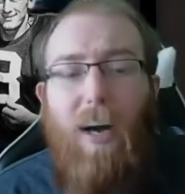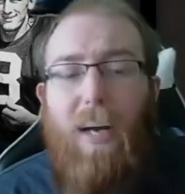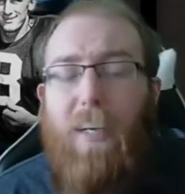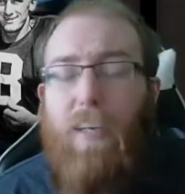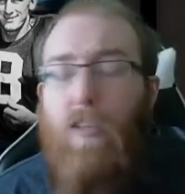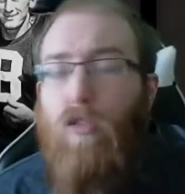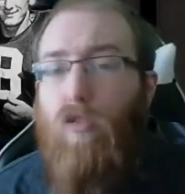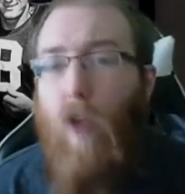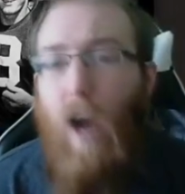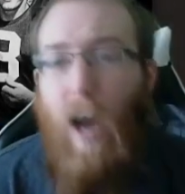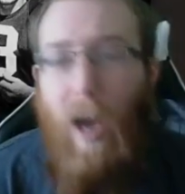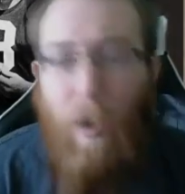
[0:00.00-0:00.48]

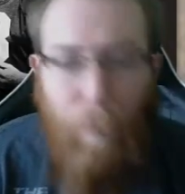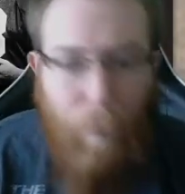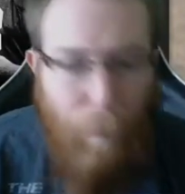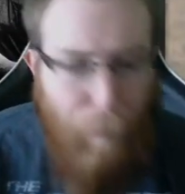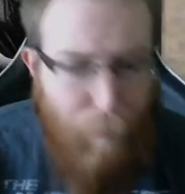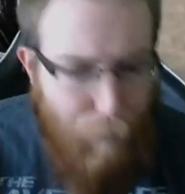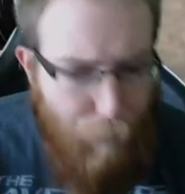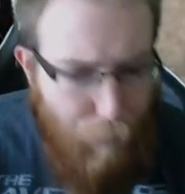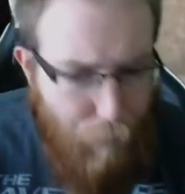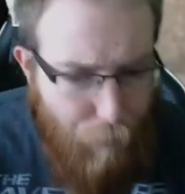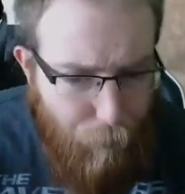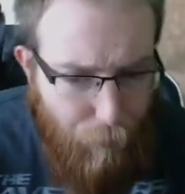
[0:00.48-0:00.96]
Blount drop.
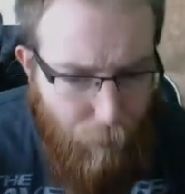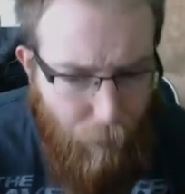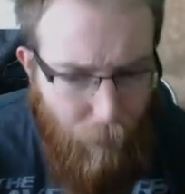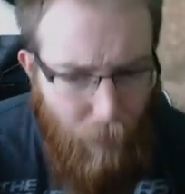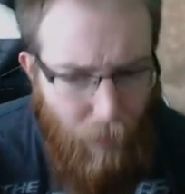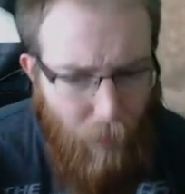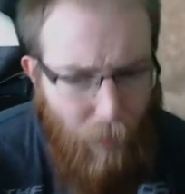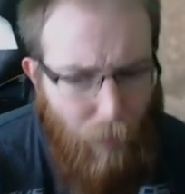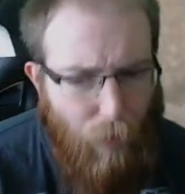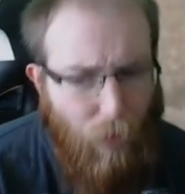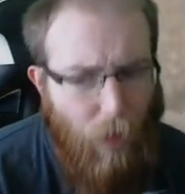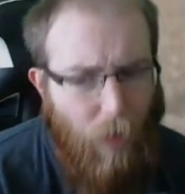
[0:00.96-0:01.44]

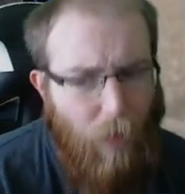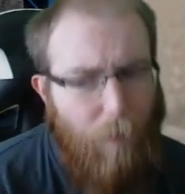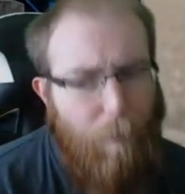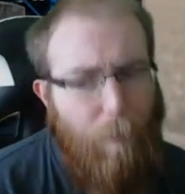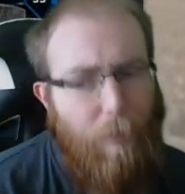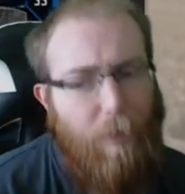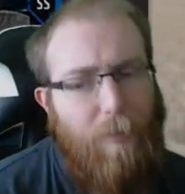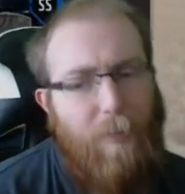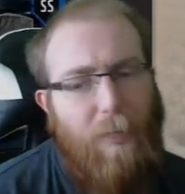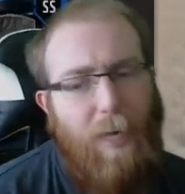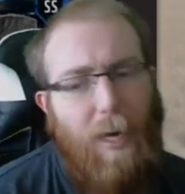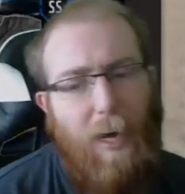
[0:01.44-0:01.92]

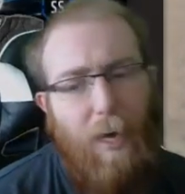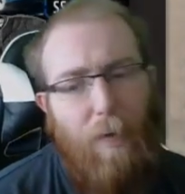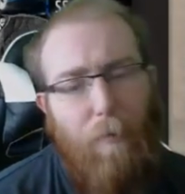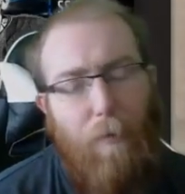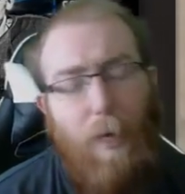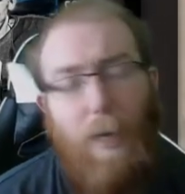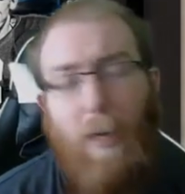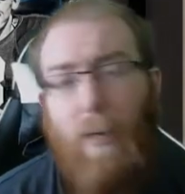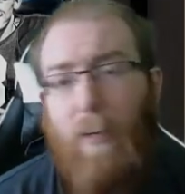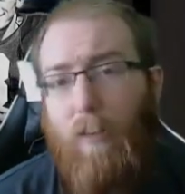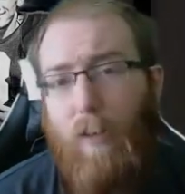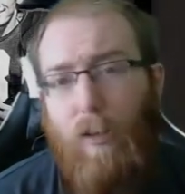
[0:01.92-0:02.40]
Limited
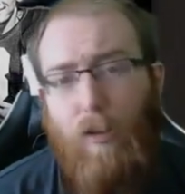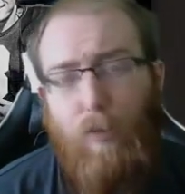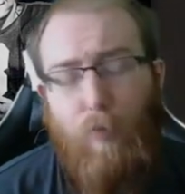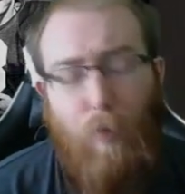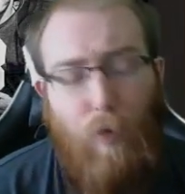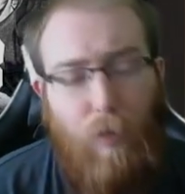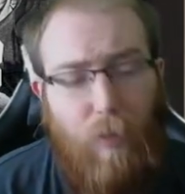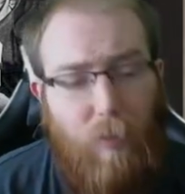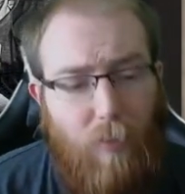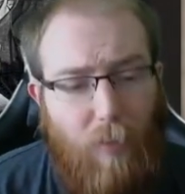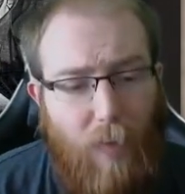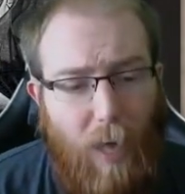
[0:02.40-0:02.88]
time looks
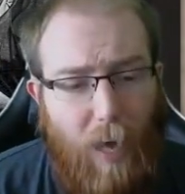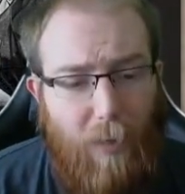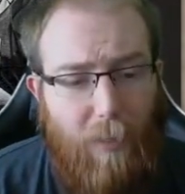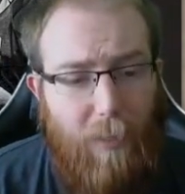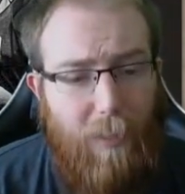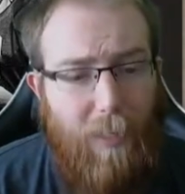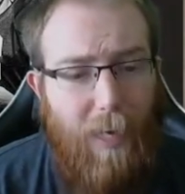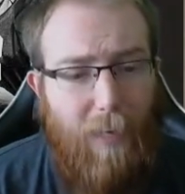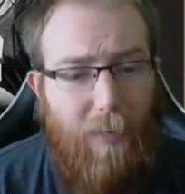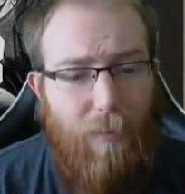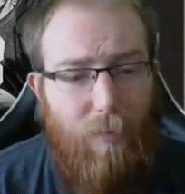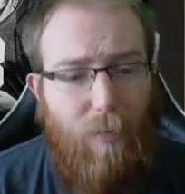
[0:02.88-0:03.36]
pretty
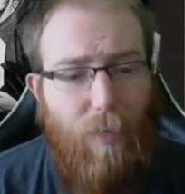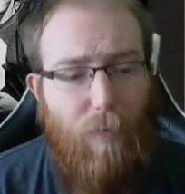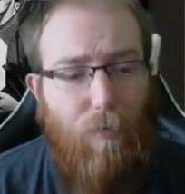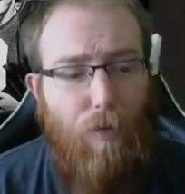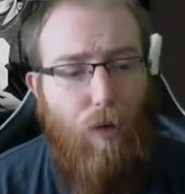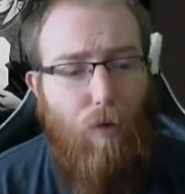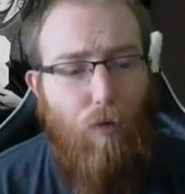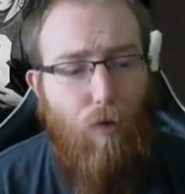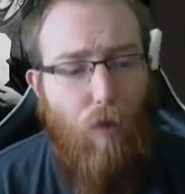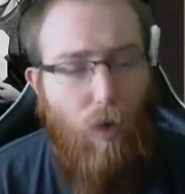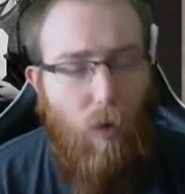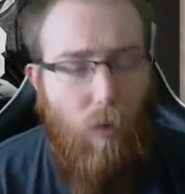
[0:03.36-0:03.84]
solid, 97
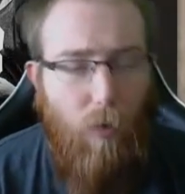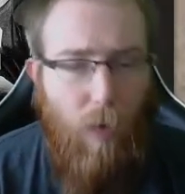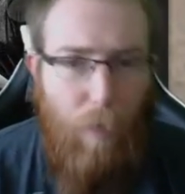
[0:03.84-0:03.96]
overall.